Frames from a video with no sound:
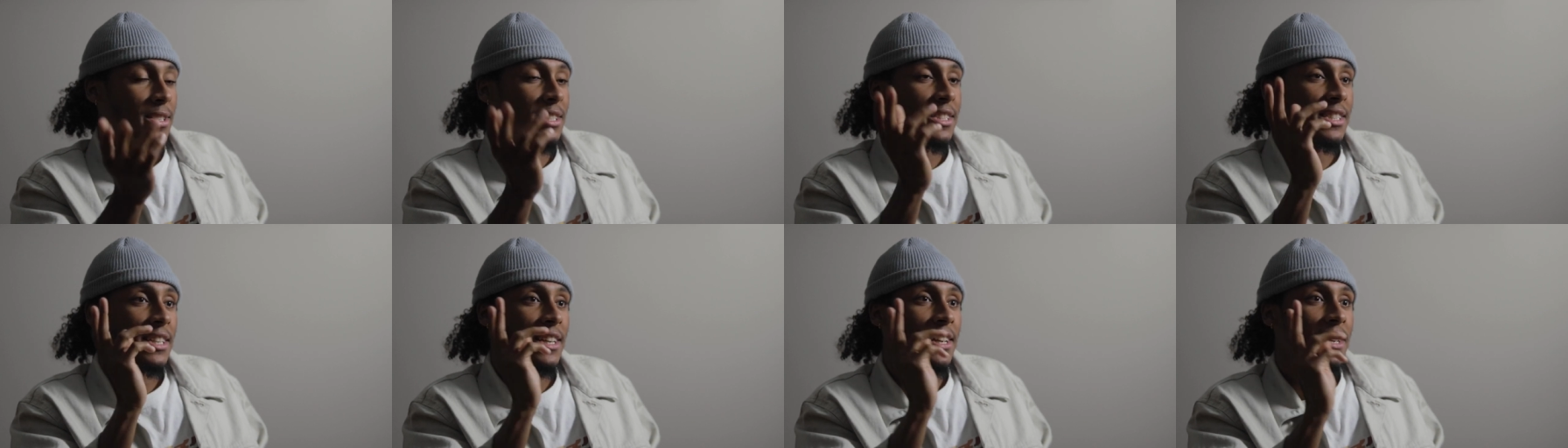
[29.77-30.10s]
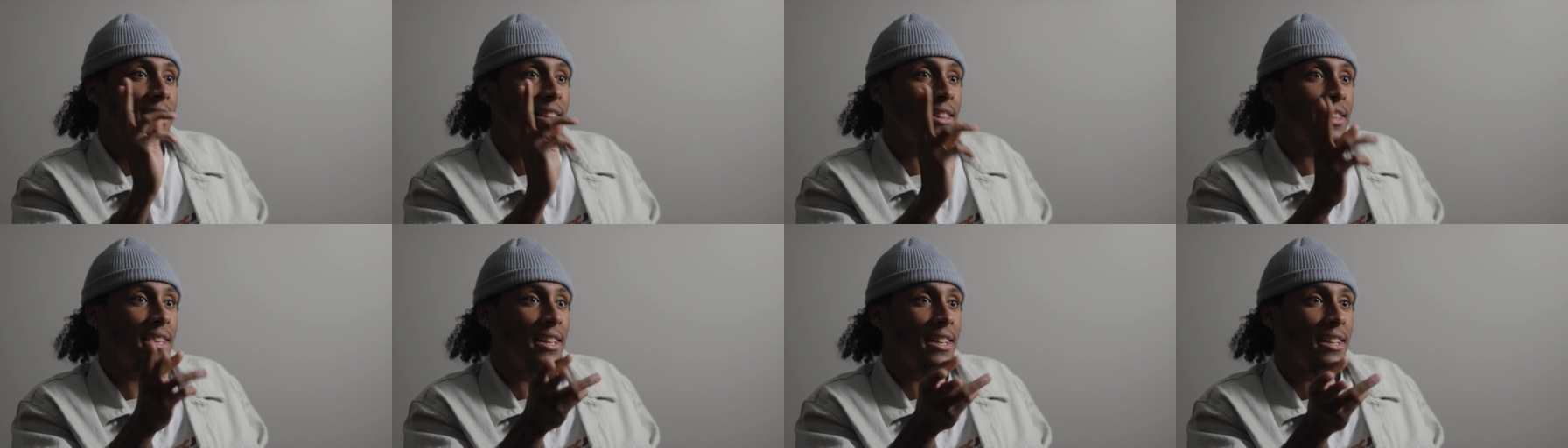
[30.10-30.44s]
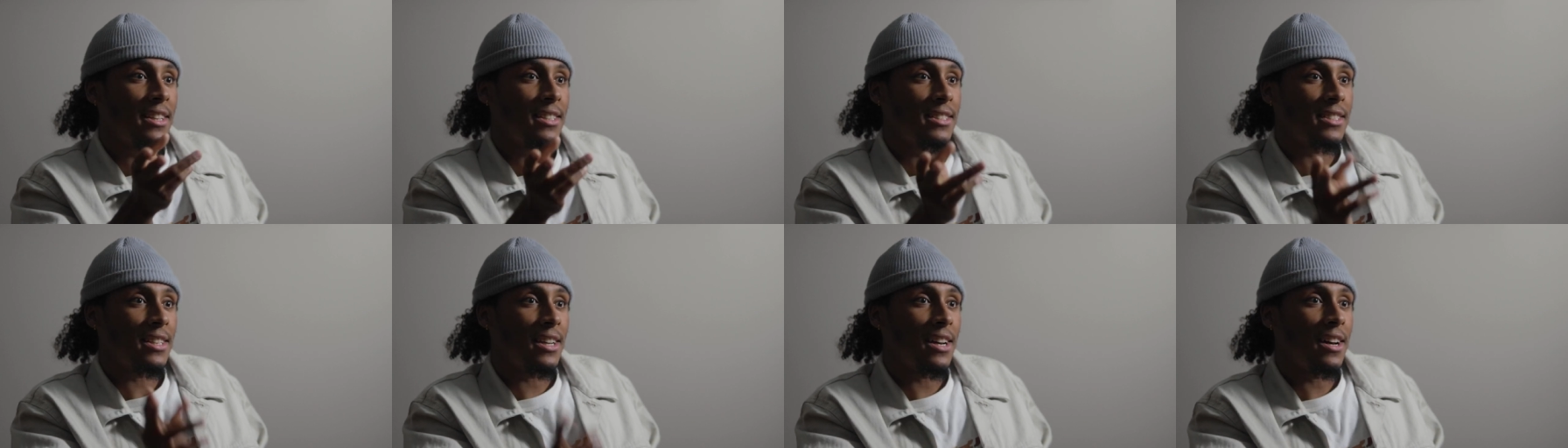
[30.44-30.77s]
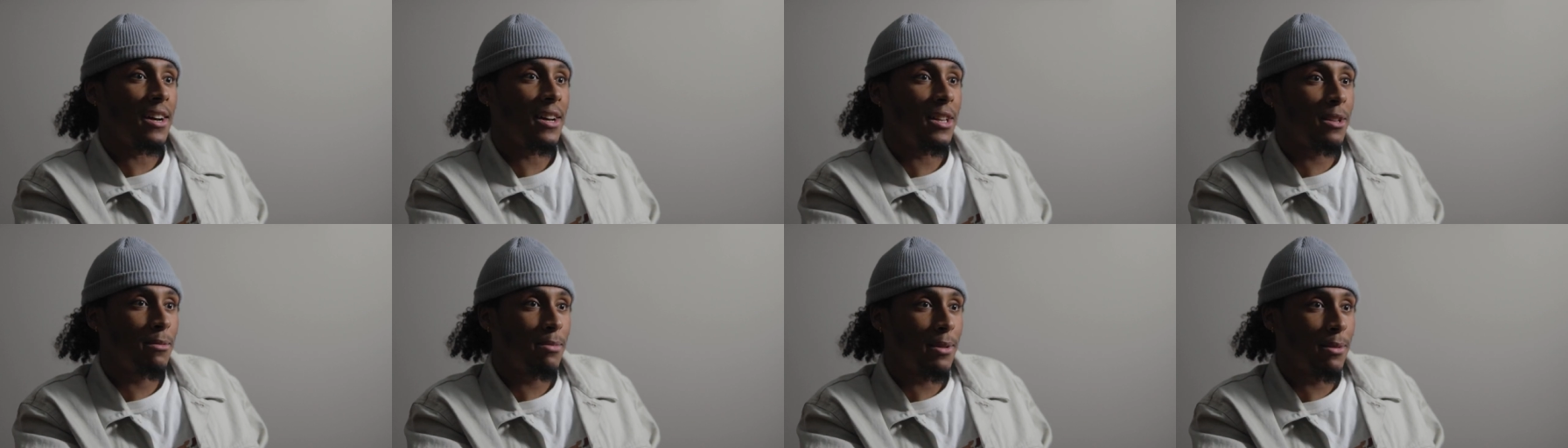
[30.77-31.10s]
I was seeing
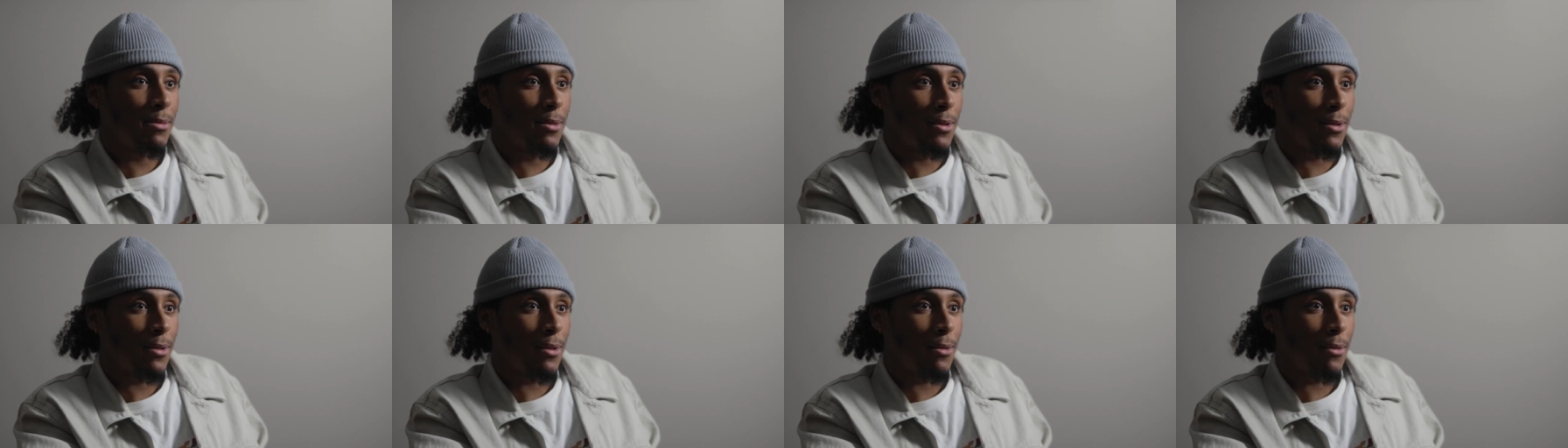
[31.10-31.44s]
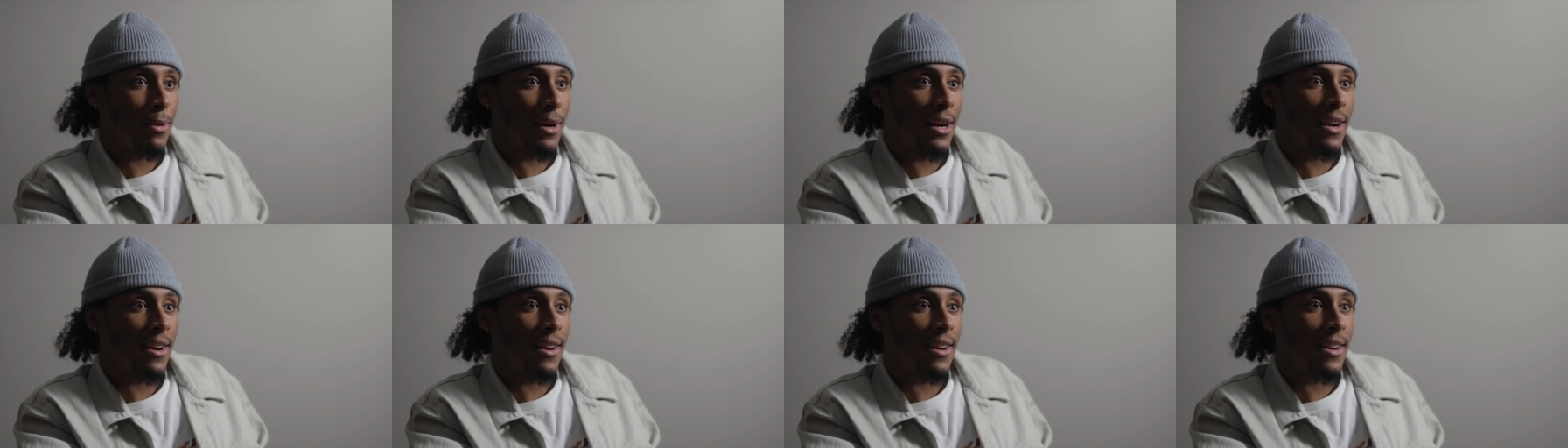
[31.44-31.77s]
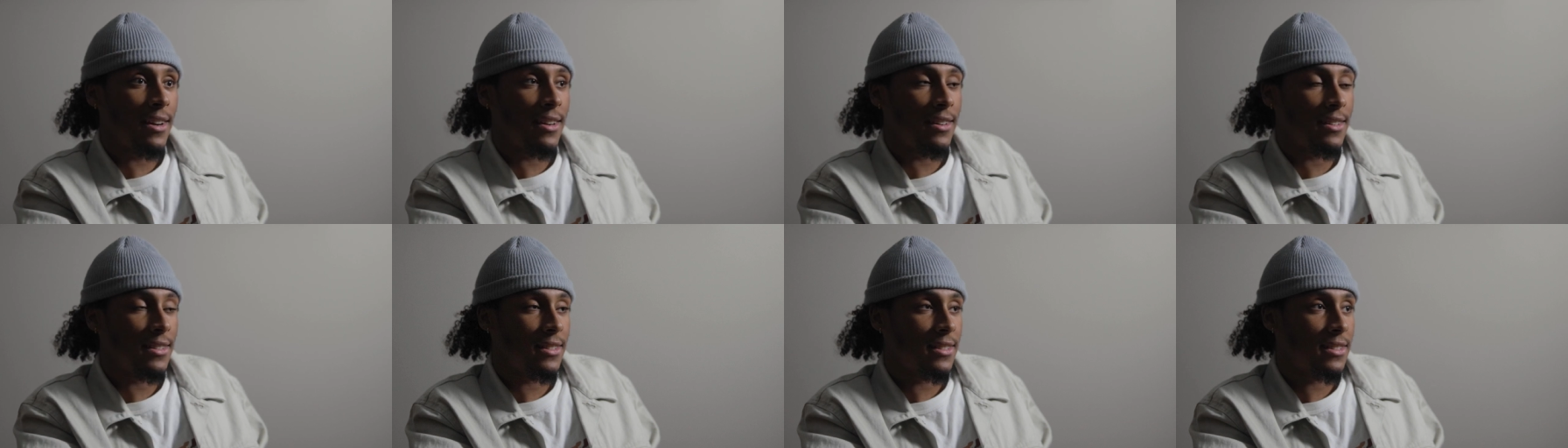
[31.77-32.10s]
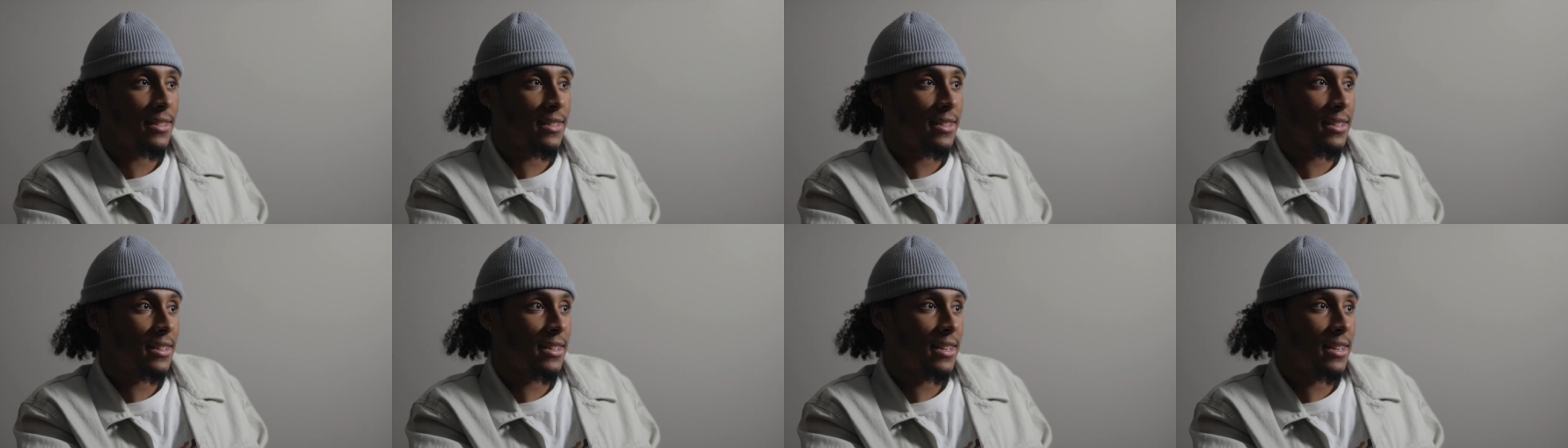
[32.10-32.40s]
things other people were wearing.